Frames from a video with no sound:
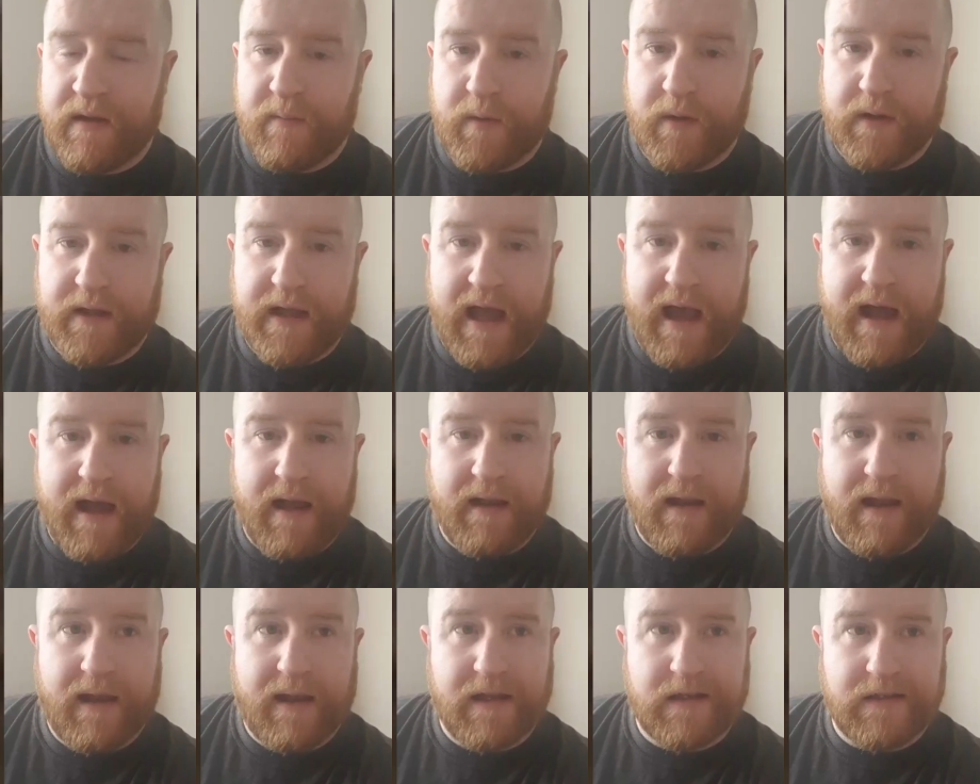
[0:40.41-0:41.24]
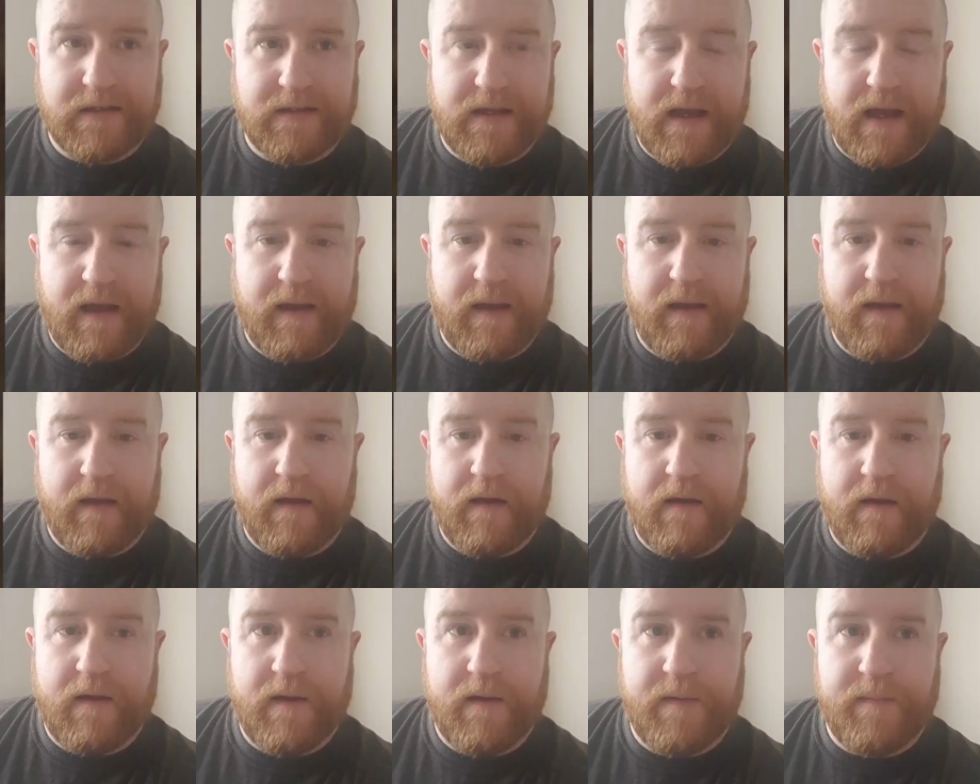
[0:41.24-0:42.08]
But yeah, like I say,
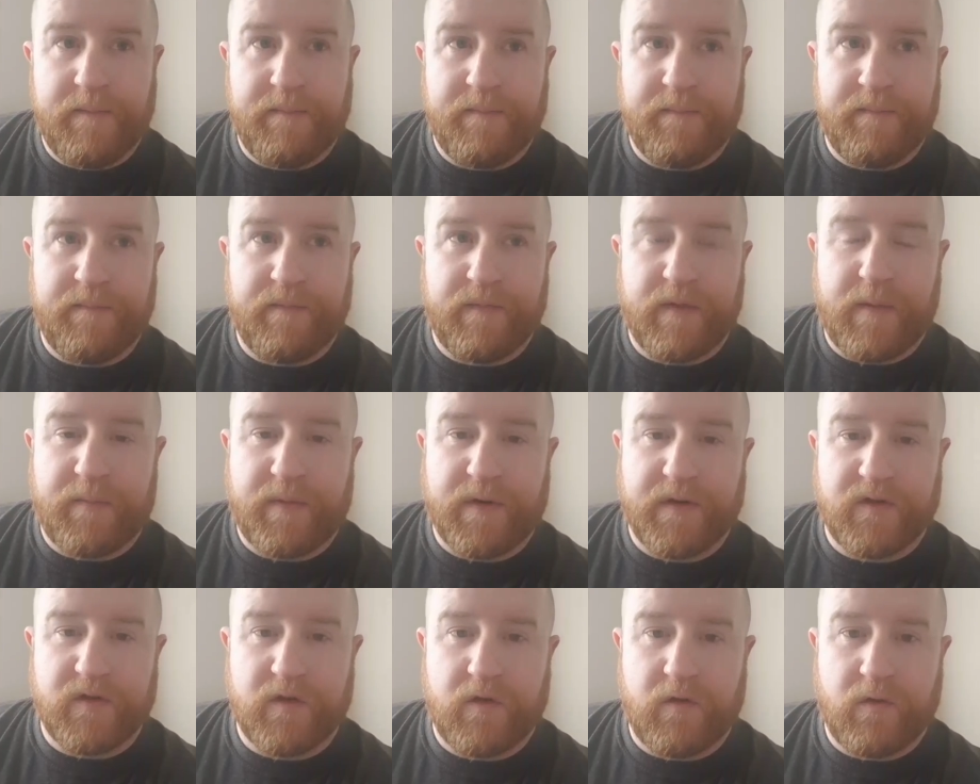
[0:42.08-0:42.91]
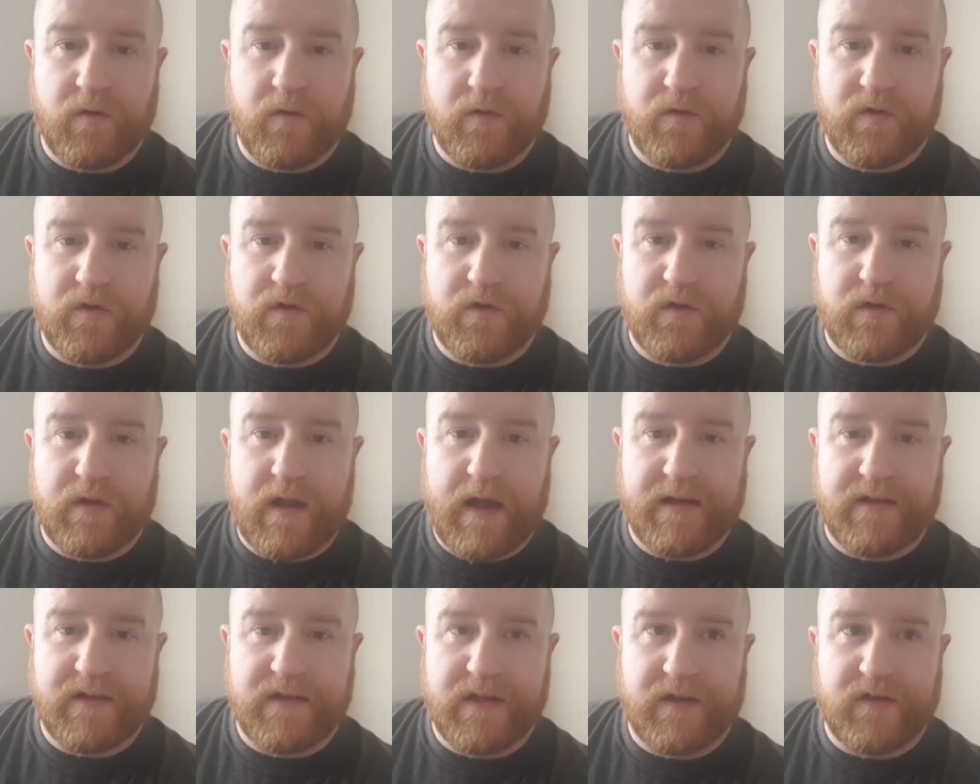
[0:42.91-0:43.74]
the prison holds
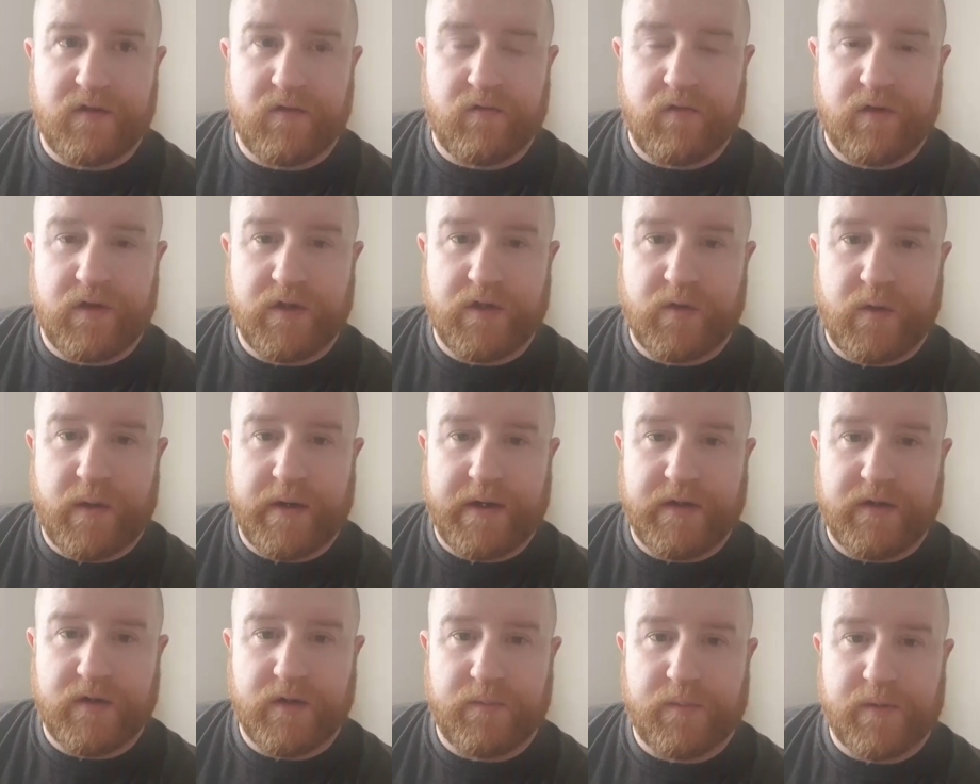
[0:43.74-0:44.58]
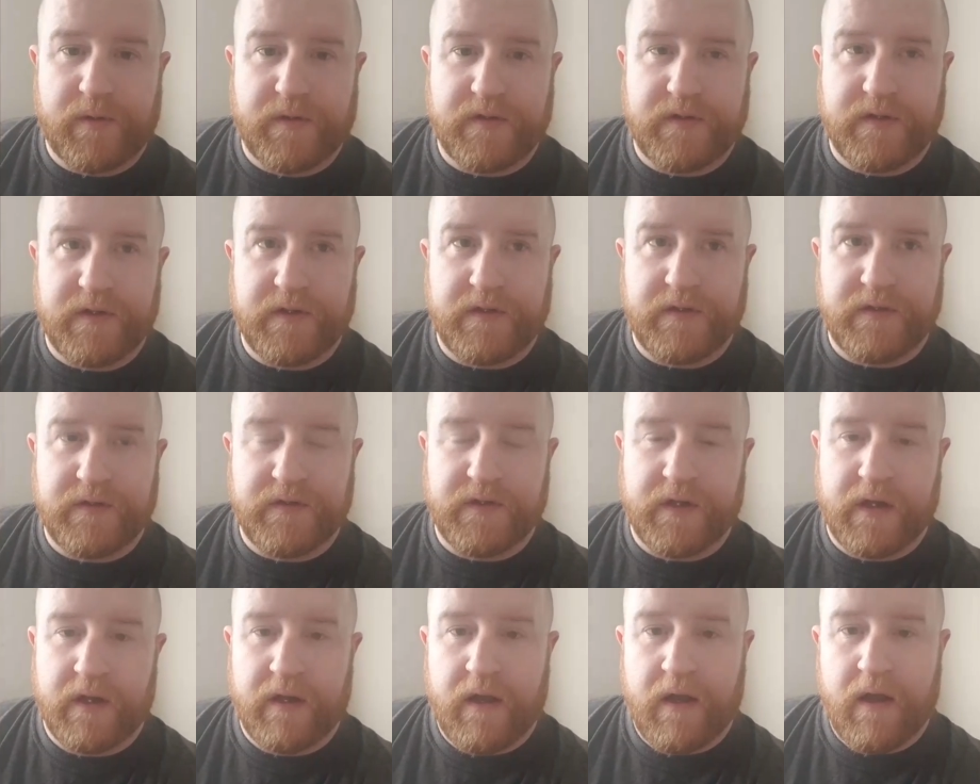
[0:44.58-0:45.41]
like 622 prisoners.